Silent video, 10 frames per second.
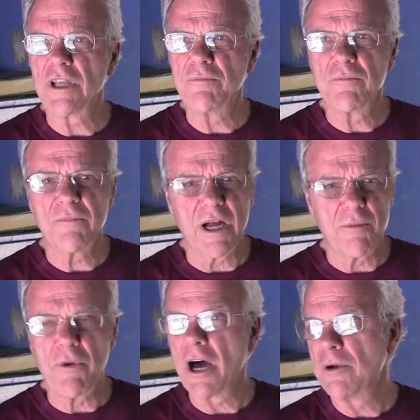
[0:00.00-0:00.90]
and
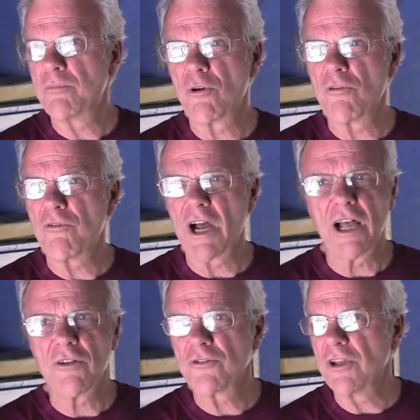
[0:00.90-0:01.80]
bottom
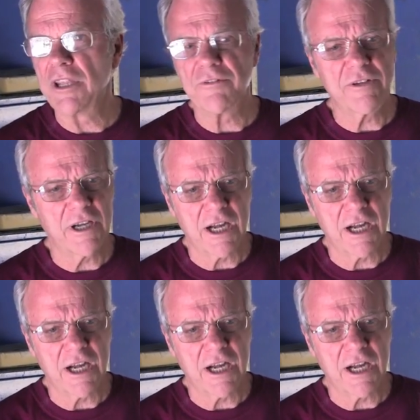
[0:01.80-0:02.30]
profiles and